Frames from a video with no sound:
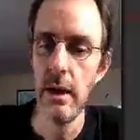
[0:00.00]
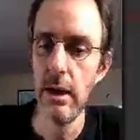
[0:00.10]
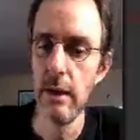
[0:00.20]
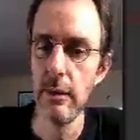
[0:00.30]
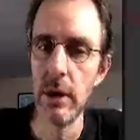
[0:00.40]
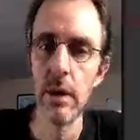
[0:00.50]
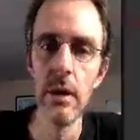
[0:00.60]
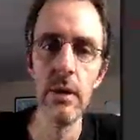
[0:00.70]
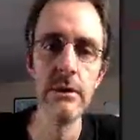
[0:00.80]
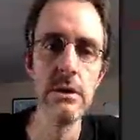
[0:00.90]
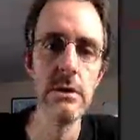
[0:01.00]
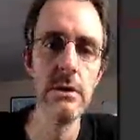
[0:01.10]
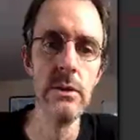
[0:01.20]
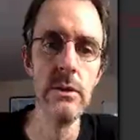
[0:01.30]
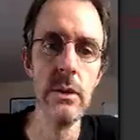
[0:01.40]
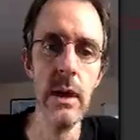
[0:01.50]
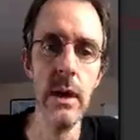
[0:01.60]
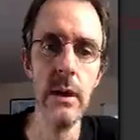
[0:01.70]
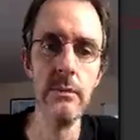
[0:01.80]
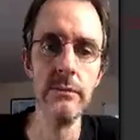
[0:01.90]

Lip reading: and I'm going to go over to